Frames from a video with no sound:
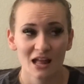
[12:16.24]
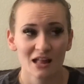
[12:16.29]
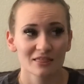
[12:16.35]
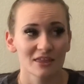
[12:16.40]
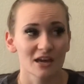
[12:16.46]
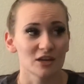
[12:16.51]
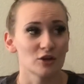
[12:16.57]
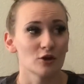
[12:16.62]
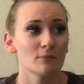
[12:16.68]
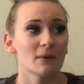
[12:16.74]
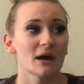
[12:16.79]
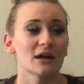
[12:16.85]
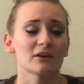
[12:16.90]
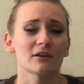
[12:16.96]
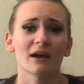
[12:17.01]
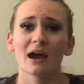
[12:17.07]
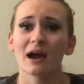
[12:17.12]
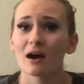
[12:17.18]
that no matter
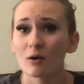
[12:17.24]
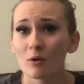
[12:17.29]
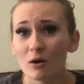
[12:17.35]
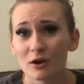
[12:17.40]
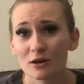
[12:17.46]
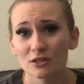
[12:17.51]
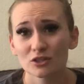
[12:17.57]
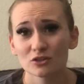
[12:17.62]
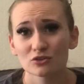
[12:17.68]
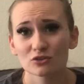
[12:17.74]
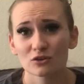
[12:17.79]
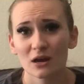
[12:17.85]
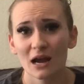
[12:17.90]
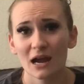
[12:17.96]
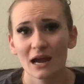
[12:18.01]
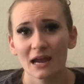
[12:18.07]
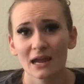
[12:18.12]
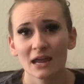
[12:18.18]
how hard you
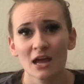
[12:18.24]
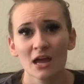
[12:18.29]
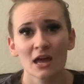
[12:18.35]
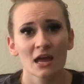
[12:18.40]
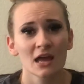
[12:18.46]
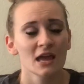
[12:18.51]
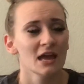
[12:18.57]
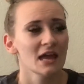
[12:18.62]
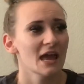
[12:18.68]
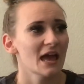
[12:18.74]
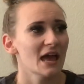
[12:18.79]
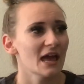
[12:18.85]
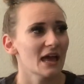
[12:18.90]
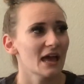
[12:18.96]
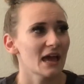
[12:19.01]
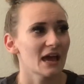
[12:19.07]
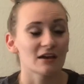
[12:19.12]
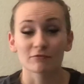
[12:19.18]
try,
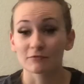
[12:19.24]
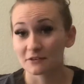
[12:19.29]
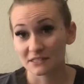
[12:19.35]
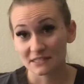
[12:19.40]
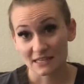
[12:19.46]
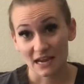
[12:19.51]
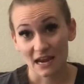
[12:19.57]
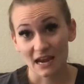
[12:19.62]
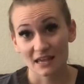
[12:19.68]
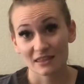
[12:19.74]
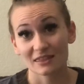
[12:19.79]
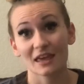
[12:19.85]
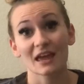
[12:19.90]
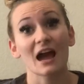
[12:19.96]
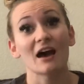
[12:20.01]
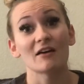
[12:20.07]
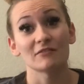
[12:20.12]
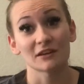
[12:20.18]
every day they
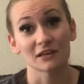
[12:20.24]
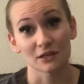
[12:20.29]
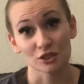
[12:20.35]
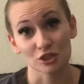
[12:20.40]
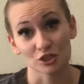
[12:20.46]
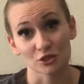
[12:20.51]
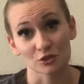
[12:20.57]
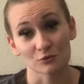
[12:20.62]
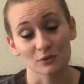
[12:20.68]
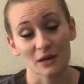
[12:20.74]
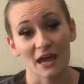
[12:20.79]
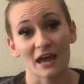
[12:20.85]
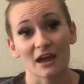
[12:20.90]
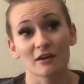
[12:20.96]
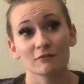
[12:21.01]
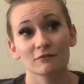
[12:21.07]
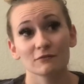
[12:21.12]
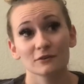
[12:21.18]
have an issue.
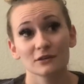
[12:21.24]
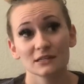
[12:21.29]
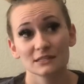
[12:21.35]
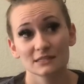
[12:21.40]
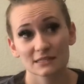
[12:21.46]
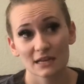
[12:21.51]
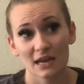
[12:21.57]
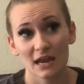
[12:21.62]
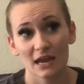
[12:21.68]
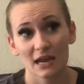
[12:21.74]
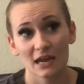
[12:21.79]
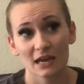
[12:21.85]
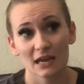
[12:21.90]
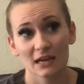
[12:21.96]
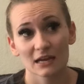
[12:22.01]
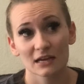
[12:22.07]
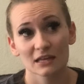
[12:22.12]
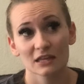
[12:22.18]
Every
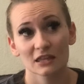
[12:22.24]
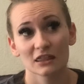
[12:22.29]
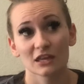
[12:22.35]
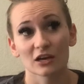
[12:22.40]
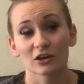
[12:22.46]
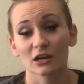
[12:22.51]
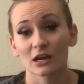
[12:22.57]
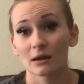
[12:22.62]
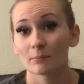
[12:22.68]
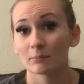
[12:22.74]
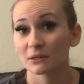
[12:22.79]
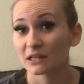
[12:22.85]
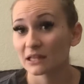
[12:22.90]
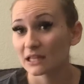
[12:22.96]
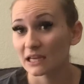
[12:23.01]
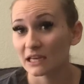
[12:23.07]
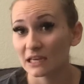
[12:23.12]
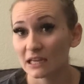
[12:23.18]
day they're
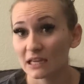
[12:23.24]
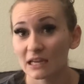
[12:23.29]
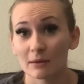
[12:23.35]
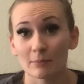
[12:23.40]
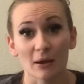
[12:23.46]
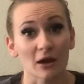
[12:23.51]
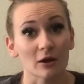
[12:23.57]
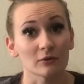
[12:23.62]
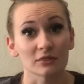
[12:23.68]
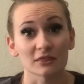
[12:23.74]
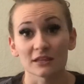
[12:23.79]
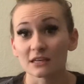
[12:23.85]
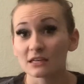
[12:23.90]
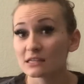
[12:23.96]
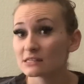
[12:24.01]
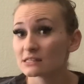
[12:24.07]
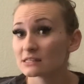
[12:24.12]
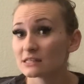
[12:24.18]
complaining about
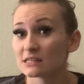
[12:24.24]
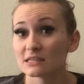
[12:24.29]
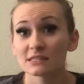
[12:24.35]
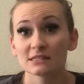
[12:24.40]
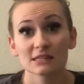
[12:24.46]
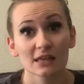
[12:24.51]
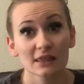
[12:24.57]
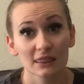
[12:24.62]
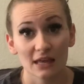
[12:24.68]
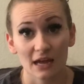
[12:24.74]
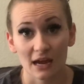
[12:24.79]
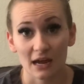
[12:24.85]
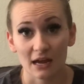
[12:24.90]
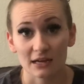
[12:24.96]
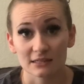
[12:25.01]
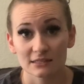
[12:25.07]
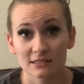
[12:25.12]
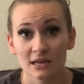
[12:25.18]
this, and
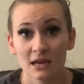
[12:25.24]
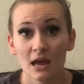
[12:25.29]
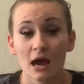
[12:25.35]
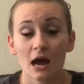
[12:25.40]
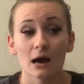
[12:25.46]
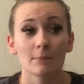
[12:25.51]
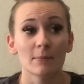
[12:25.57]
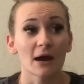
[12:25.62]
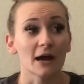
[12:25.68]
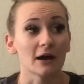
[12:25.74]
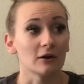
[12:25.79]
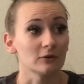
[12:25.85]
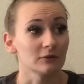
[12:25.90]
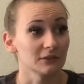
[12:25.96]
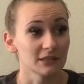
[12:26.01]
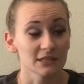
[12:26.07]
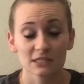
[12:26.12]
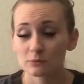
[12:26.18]
that,
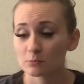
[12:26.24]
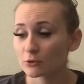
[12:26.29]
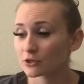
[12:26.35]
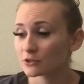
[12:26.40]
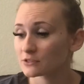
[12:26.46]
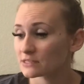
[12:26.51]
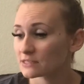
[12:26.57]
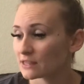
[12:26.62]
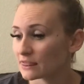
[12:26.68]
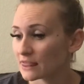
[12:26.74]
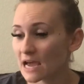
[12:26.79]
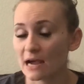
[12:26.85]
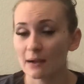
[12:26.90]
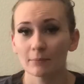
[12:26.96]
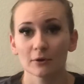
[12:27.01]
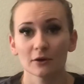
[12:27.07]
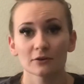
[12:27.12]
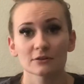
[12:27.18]
about this person, that
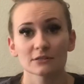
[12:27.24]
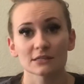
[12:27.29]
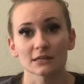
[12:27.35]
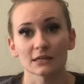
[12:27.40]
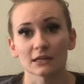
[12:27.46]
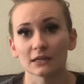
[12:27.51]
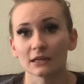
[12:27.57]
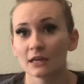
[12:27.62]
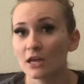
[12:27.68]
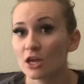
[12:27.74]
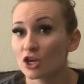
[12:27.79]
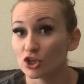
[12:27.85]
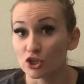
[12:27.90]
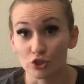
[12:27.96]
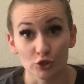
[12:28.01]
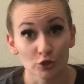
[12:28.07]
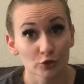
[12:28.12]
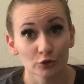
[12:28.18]
person,
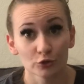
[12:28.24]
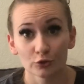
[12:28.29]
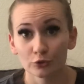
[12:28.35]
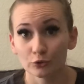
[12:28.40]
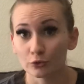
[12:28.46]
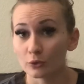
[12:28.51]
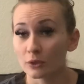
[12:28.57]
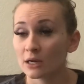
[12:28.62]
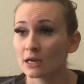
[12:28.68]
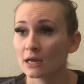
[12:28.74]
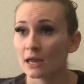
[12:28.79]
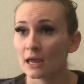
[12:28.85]
you,